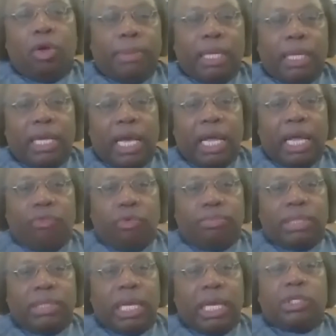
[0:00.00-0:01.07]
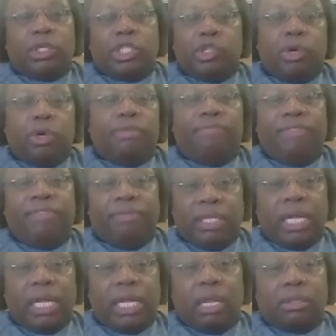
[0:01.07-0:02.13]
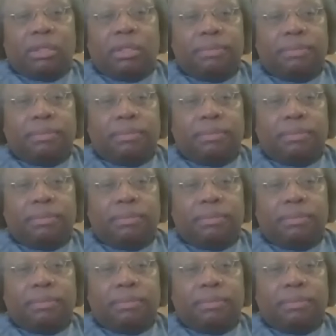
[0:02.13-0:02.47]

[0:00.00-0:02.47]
on my dining room table with $250.